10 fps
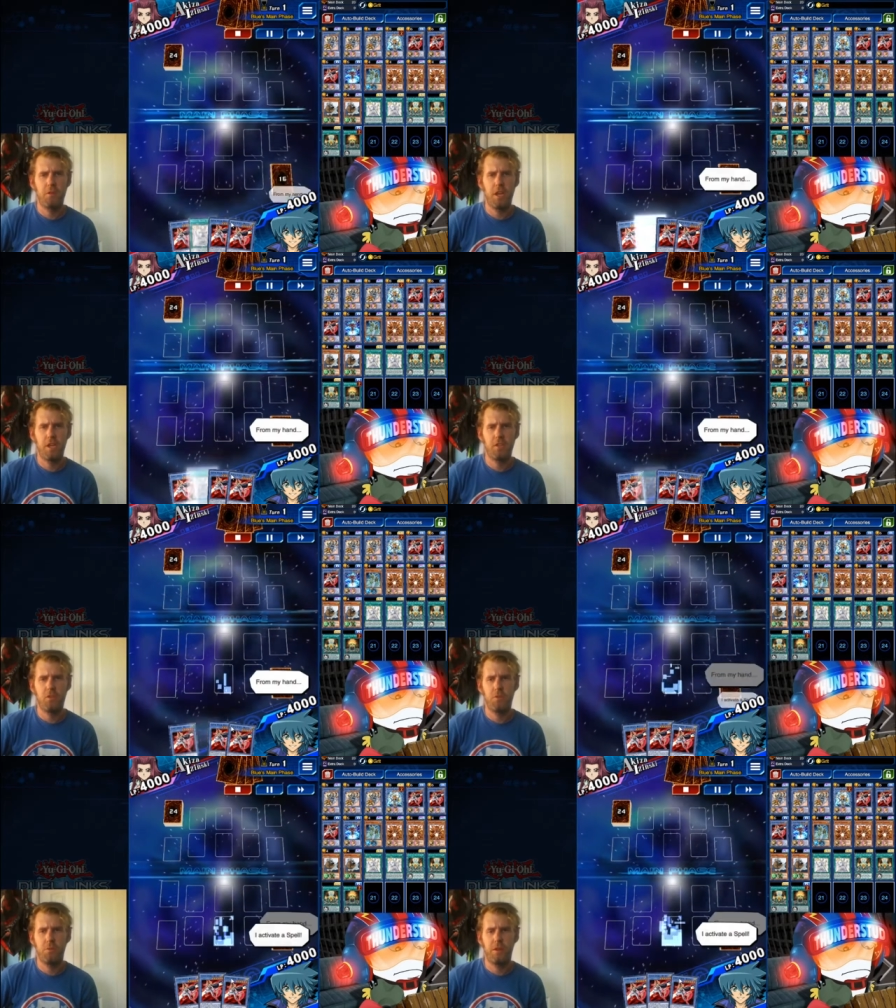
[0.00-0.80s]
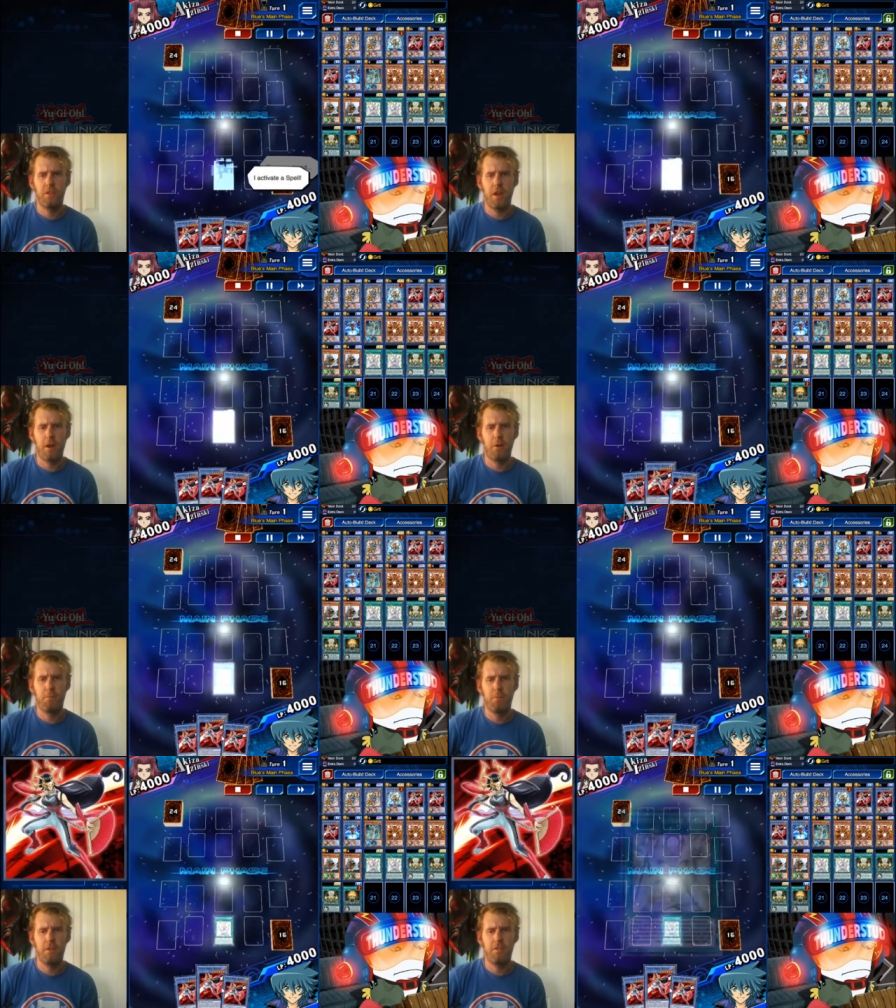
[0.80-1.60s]
Angel with our
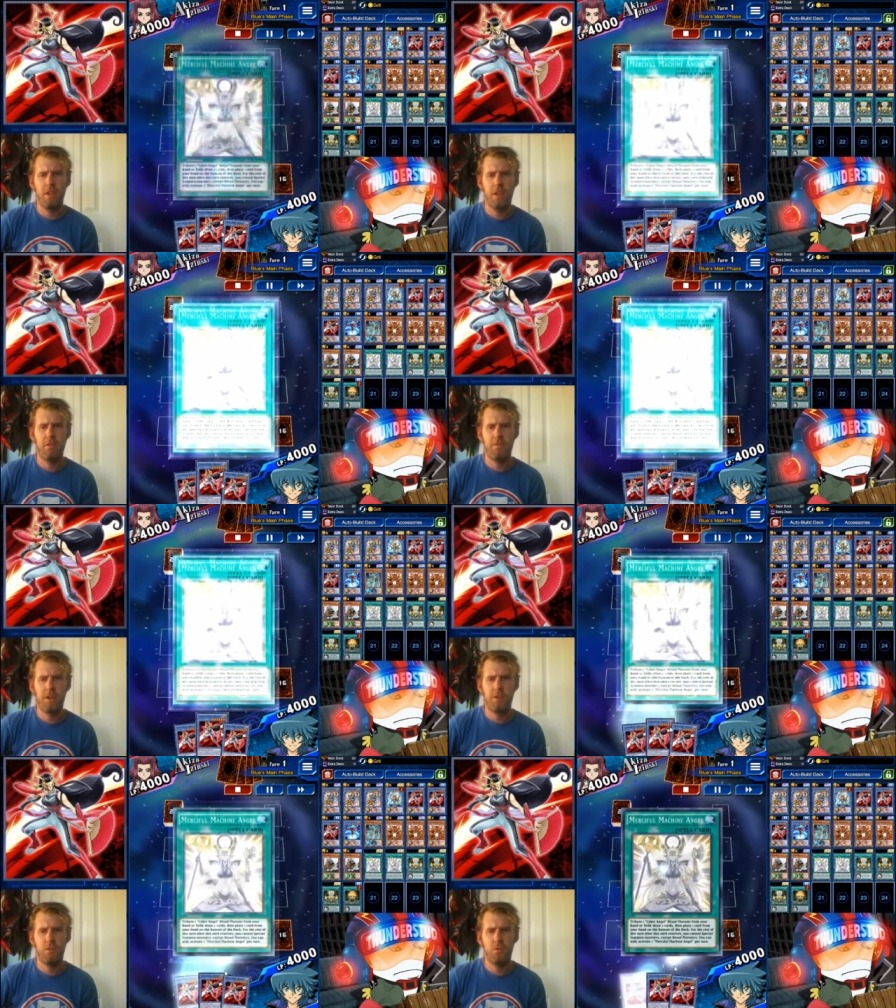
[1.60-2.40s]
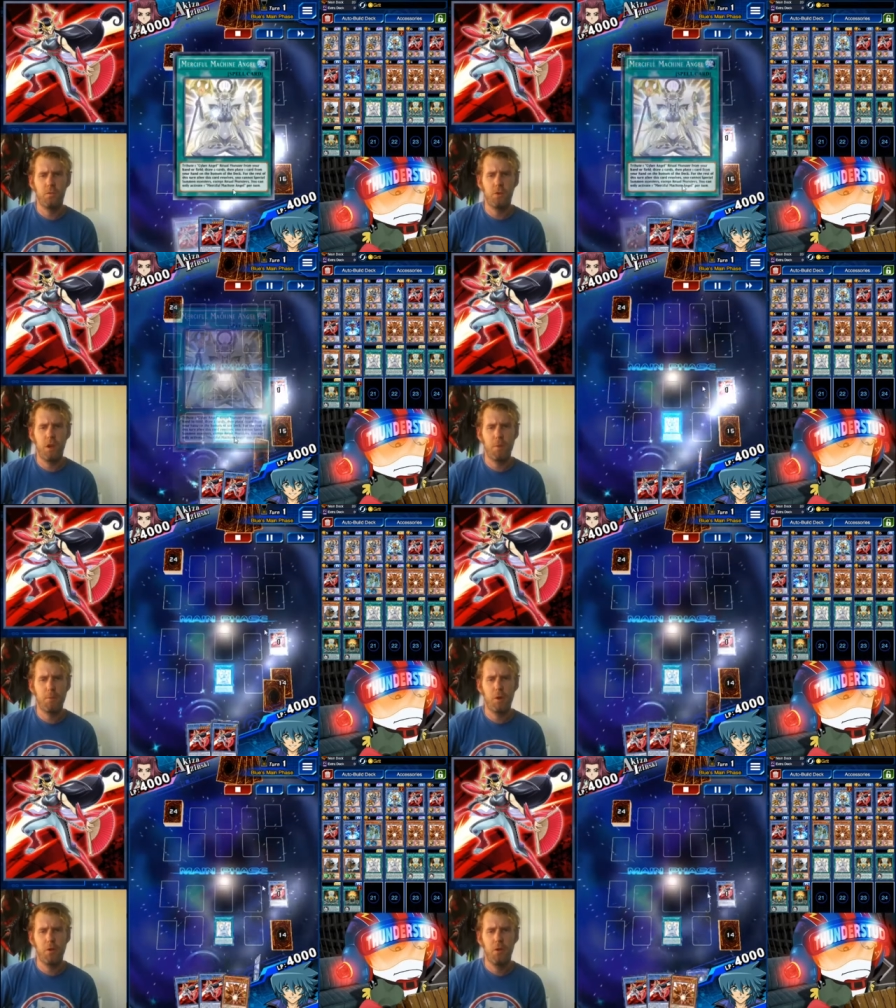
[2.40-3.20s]
Benten. Very useful
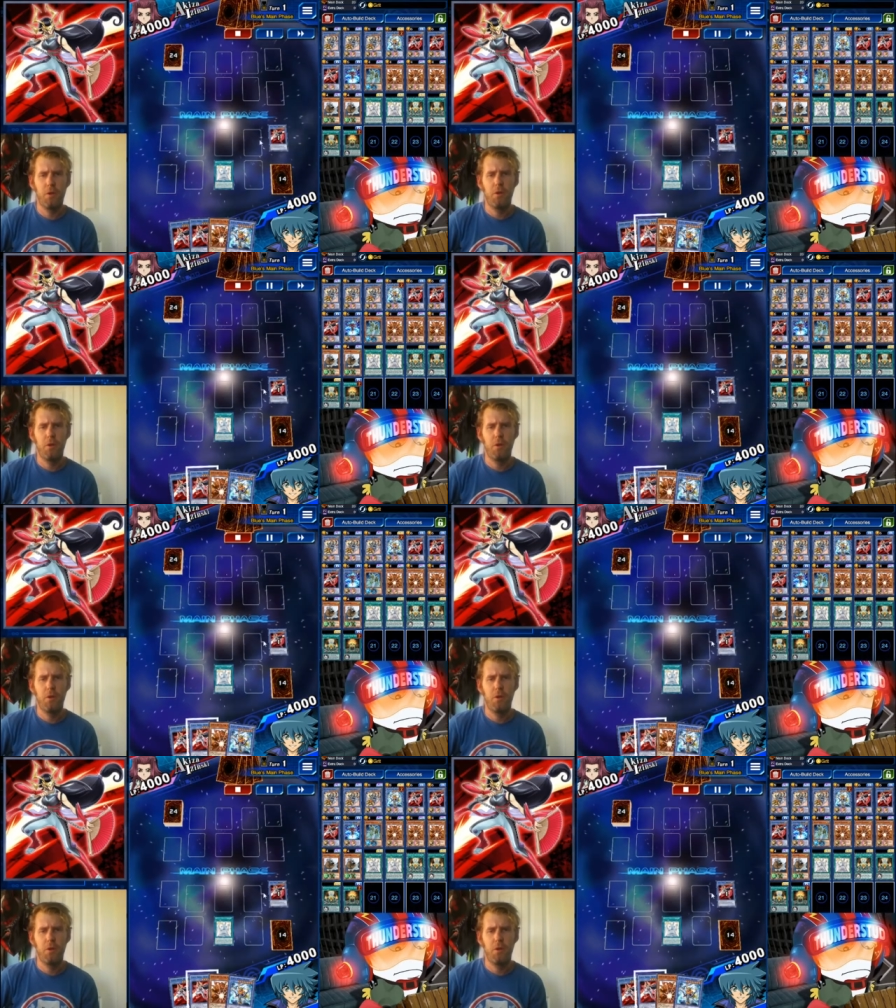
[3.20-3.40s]
combo.